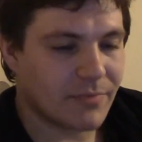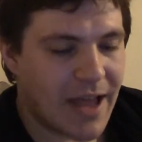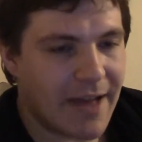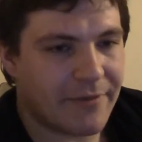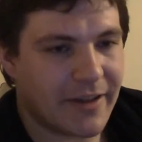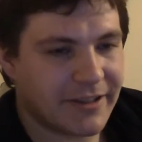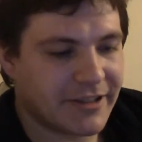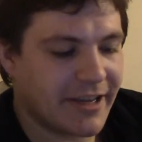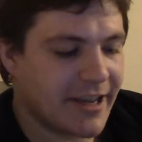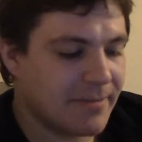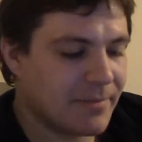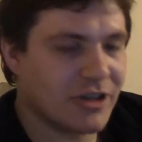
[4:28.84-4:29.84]
FN to
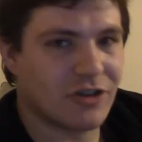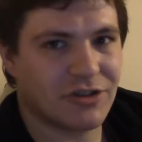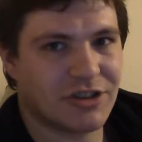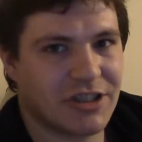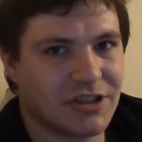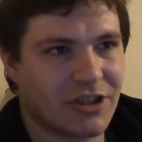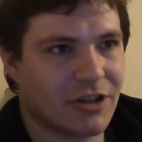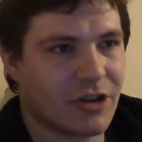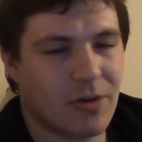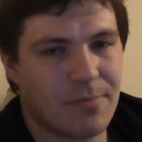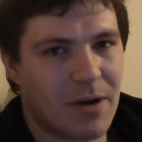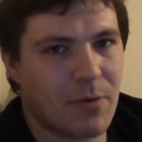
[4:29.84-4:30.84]
hit because it's a
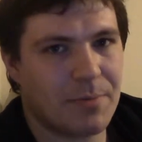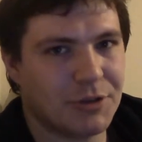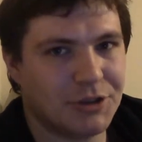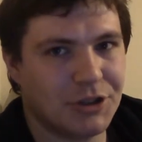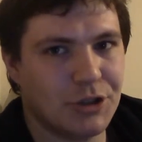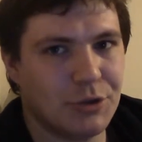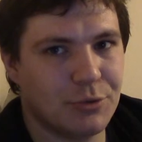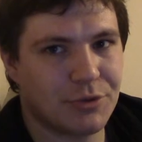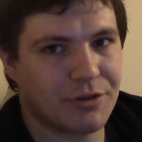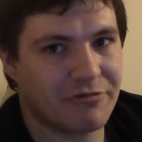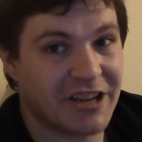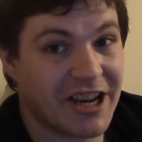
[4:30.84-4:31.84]
combat weapon. You use
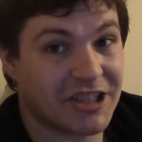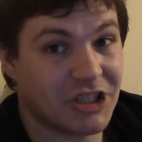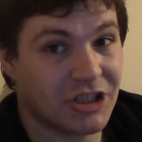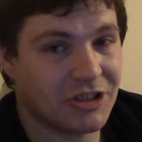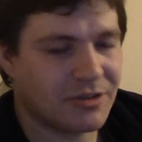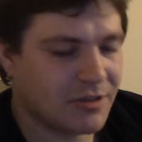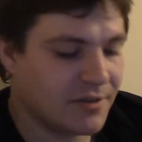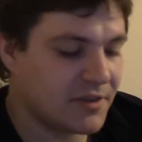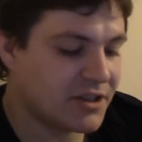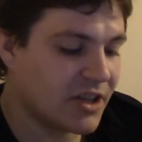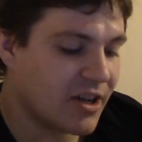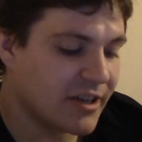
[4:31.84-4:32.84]
the reaction of the
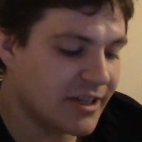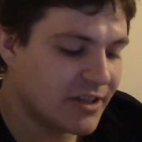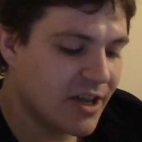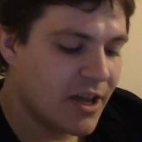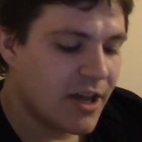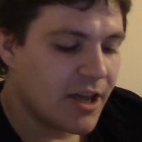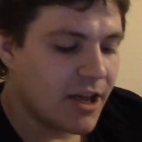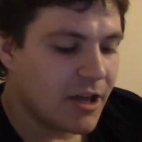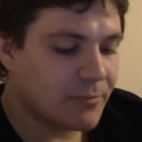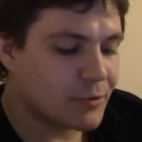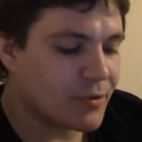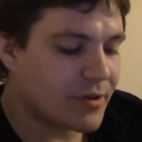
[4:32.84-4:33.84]
target.
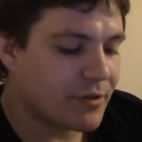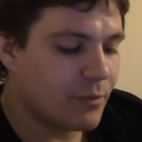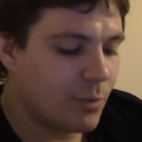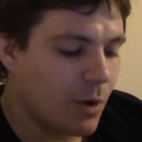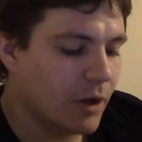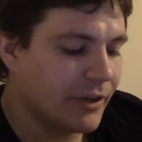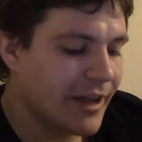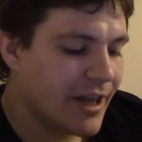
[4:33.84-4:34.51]
Strength of 1.